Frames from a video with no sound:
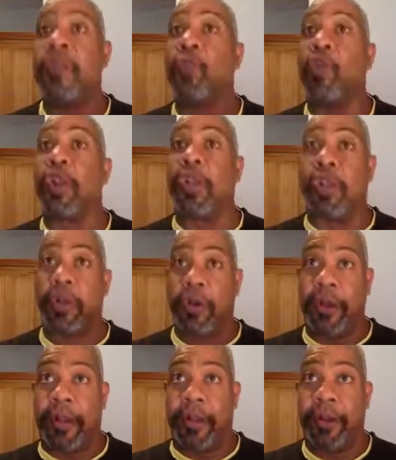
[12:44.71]
We're
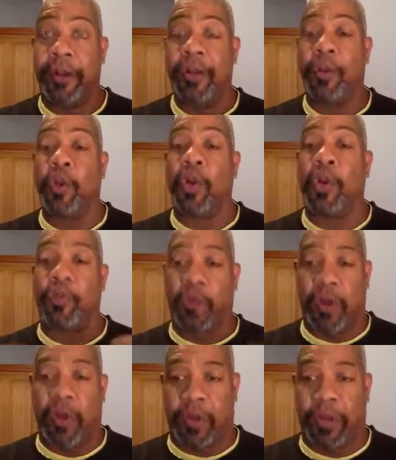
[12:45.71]
learning. We're
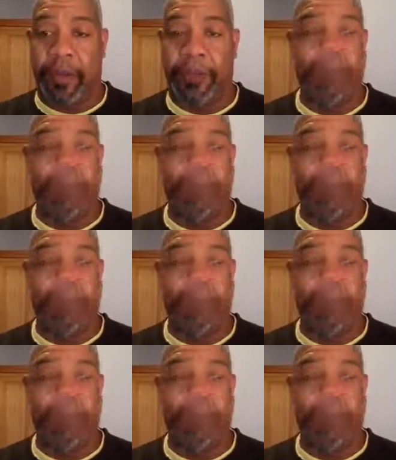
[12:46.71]
growing.